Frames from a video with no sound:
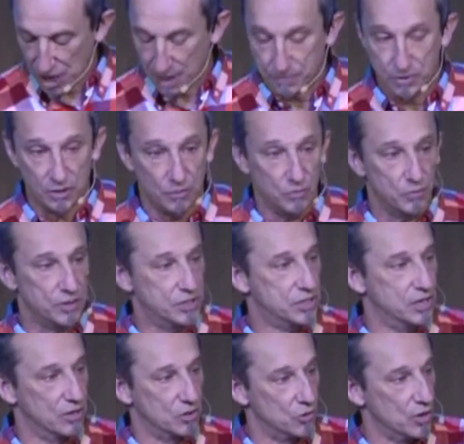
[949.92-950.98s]
chapter. We
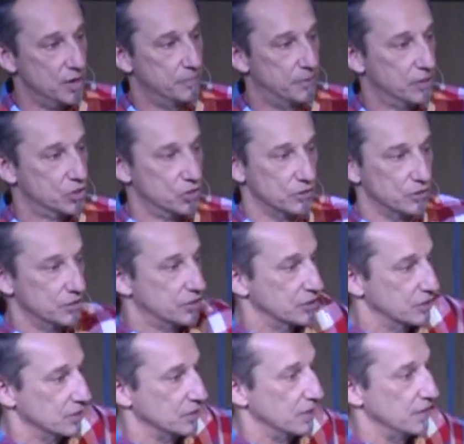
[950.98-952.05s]
see a great picture, and this
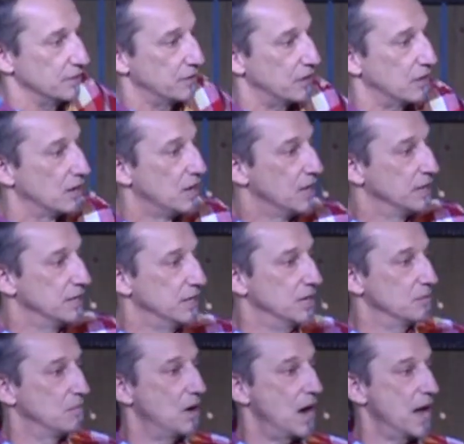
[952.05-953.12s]
isn't on there.
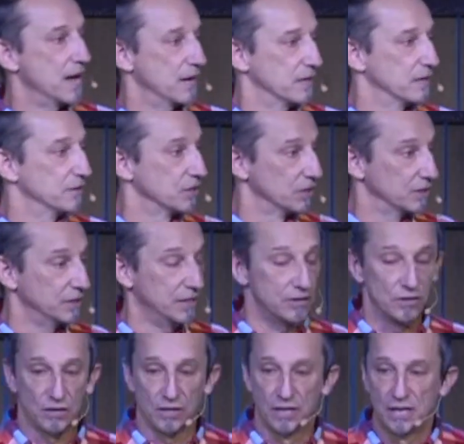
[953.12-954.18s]
Nehemiah, the
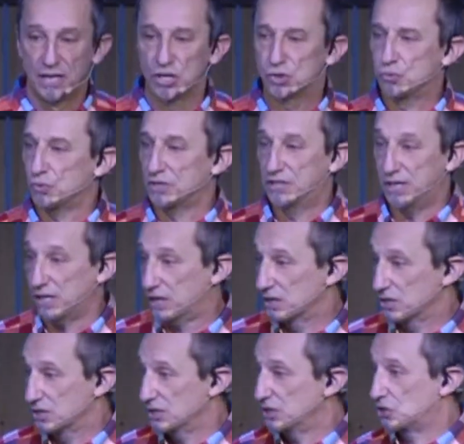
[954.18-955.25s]
leader, is
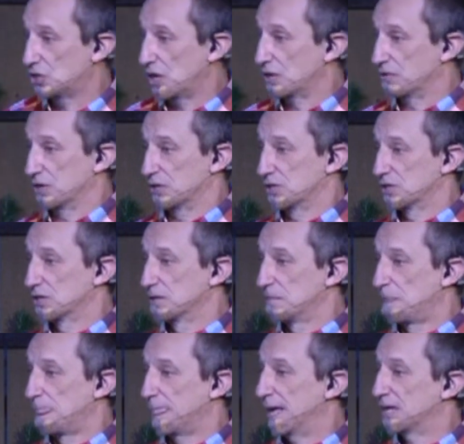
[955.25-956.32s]
ridiculously generous
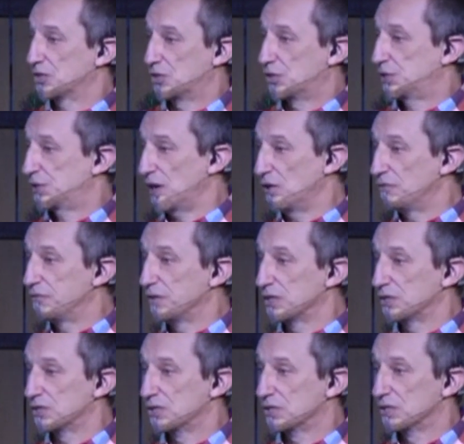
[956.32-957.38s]
and
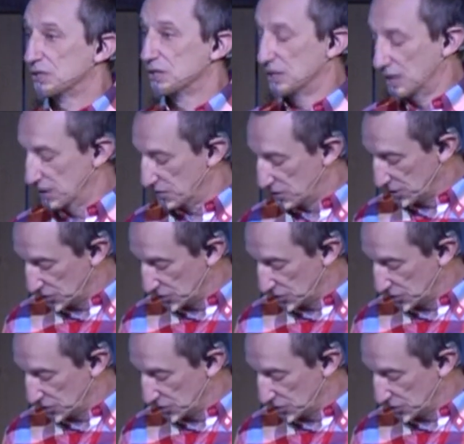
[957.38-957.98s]
selfless in